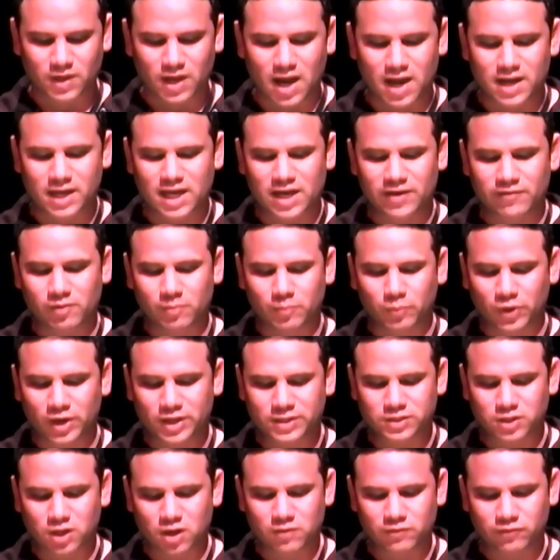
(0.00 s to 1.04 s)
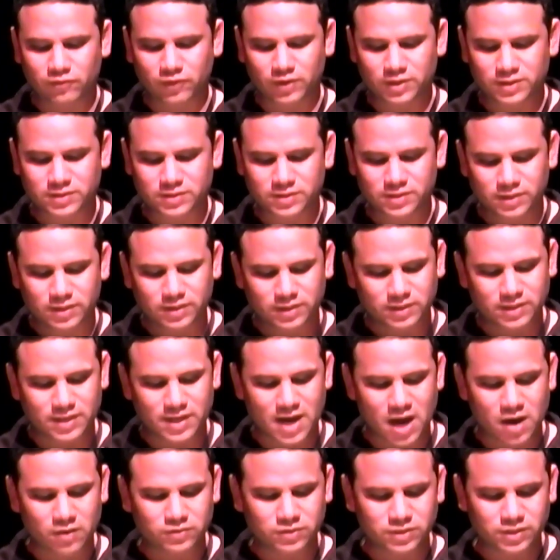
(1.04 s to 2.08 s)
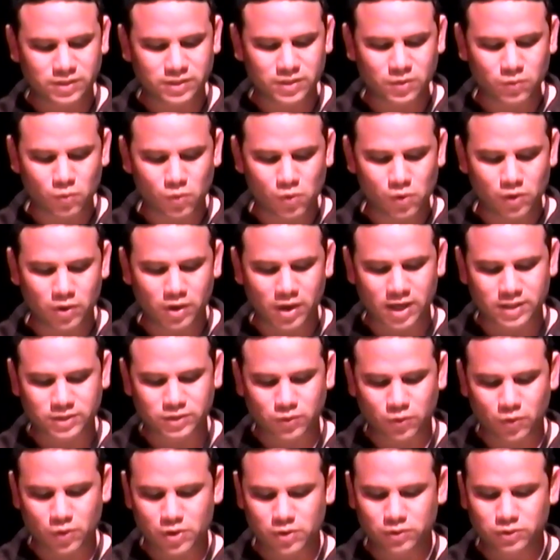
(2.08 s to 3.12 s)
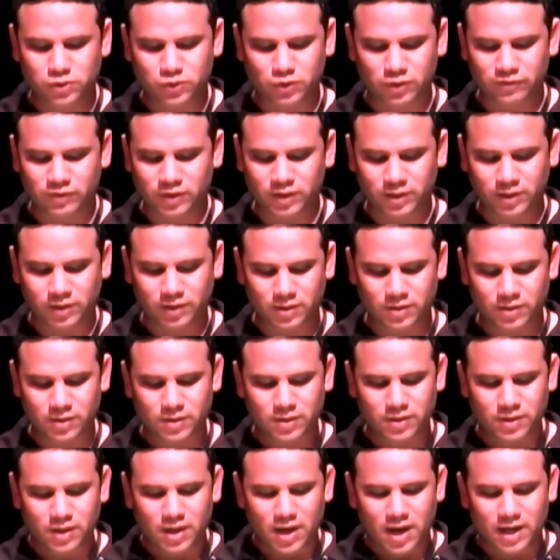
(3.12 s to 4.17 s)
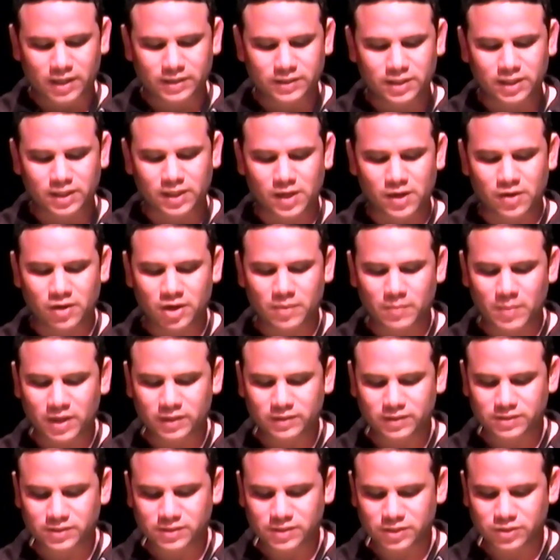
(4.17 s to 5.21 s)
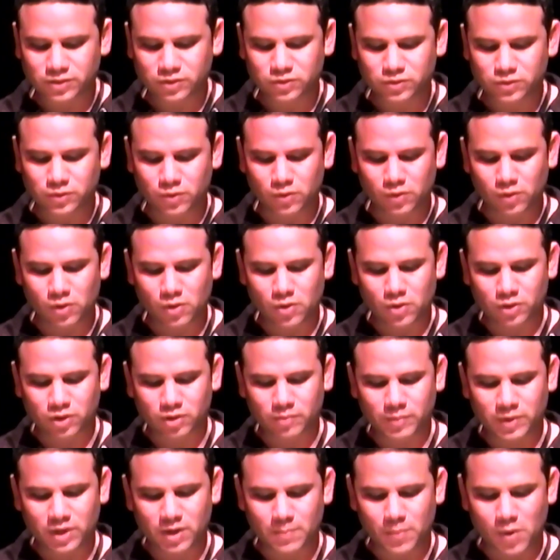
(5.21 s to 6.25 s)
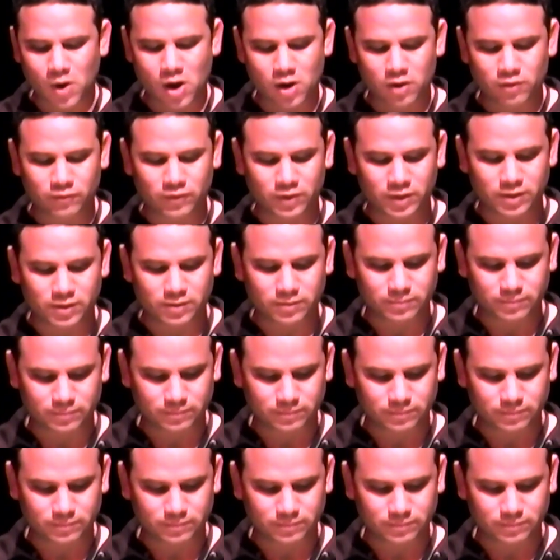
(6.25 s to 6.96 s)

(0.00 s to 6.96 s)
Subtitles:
I gave a press conference denouncing the war as oil-driven and declaring my decision to no longer be a part of it.